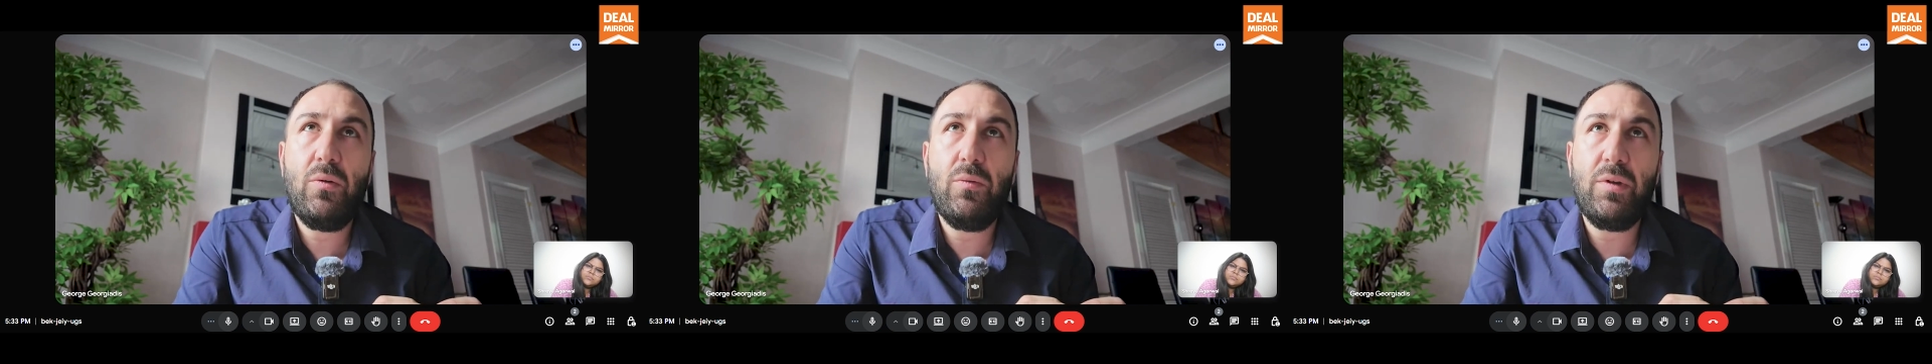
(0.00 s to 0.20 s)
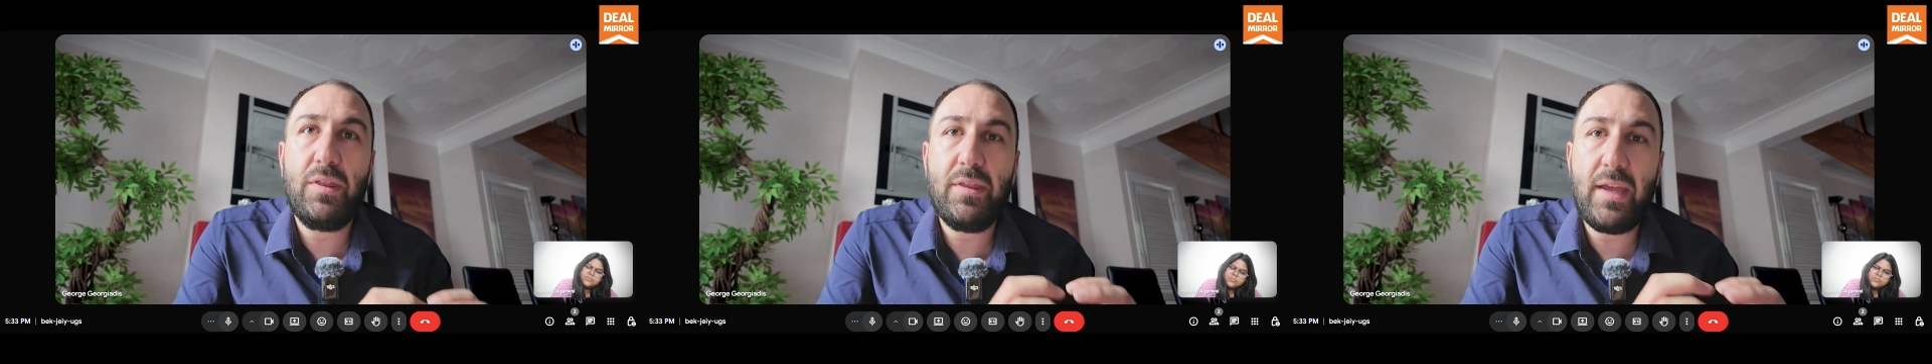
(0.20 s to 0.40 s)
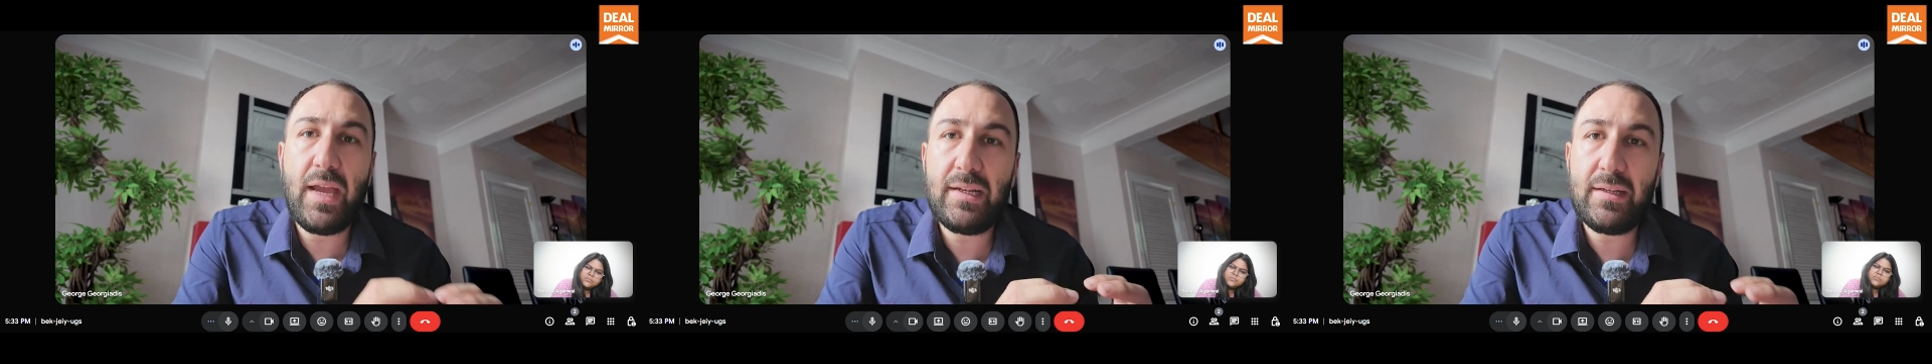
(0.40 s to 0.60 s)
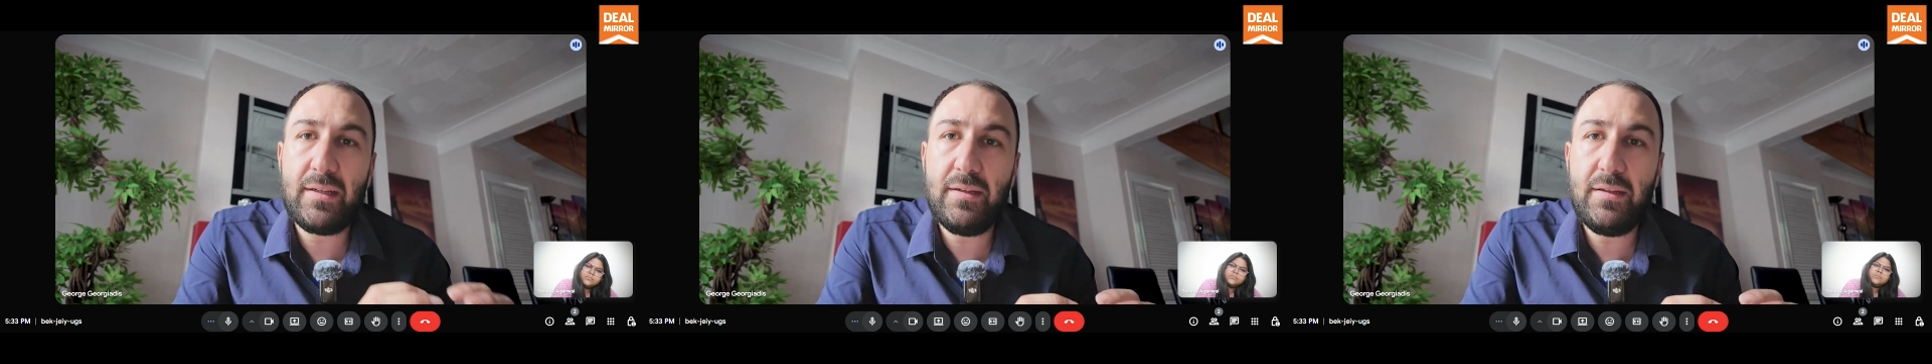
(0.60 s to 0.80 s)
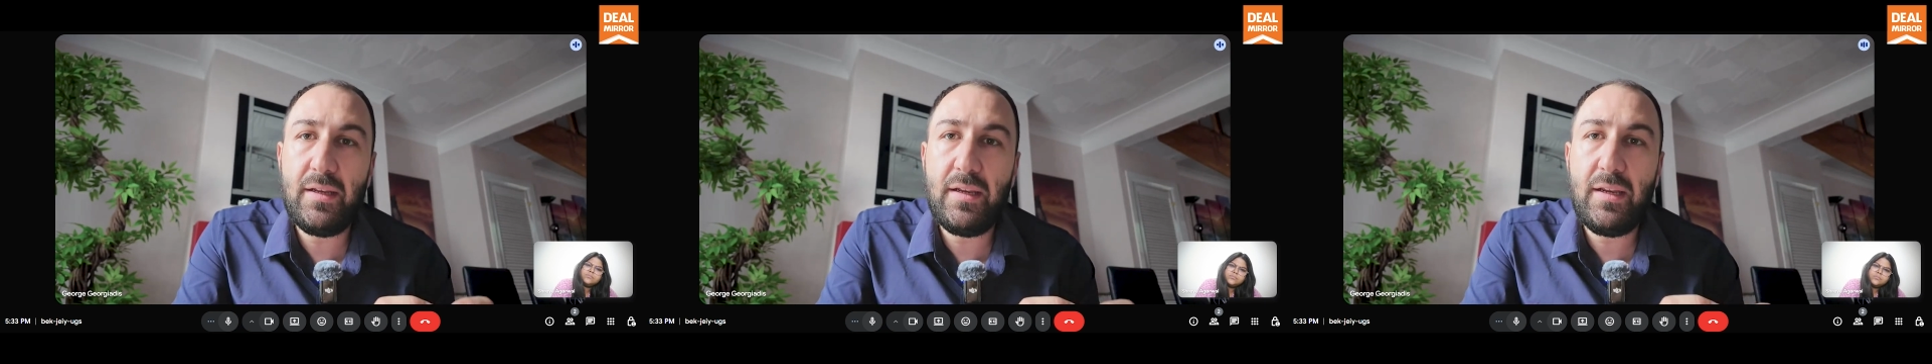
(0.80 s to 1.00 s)
with the
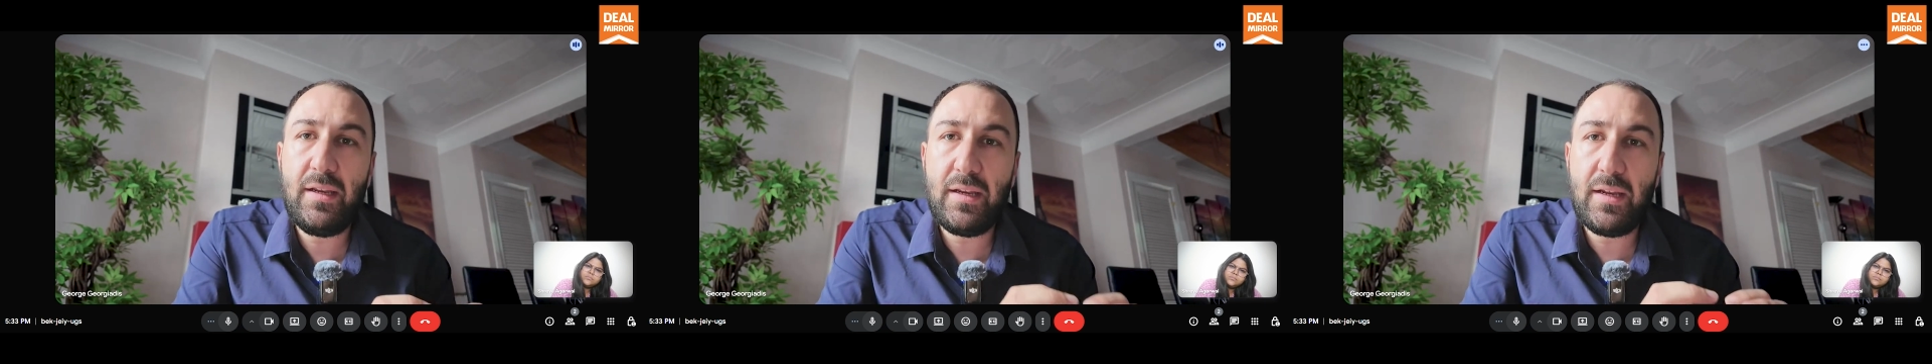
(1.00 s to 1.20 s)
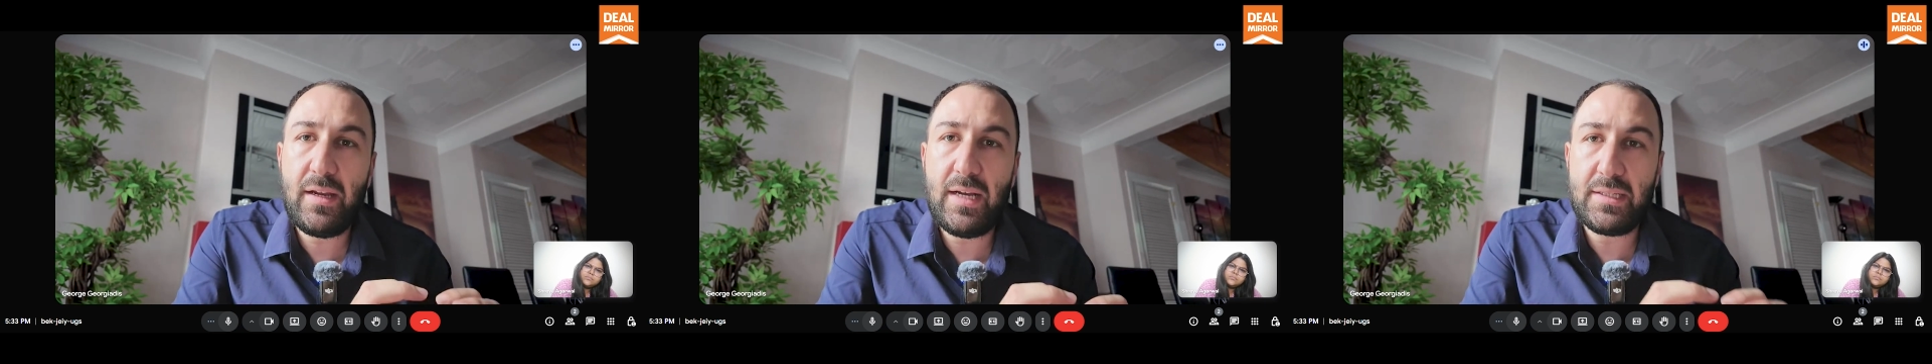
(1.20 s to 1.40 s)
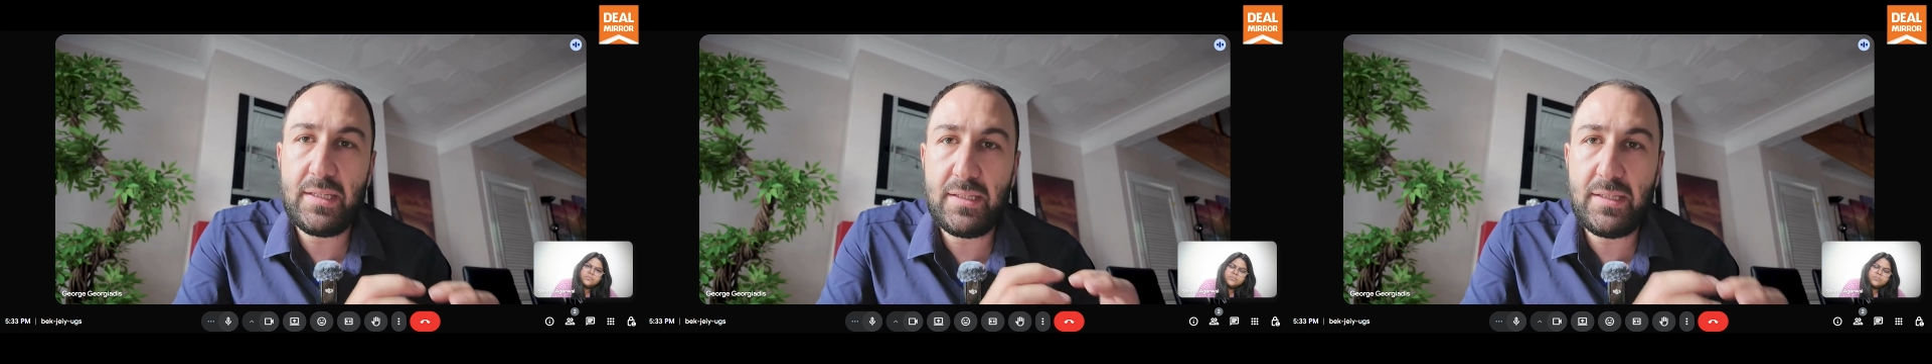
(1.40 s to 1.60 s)
LTD as a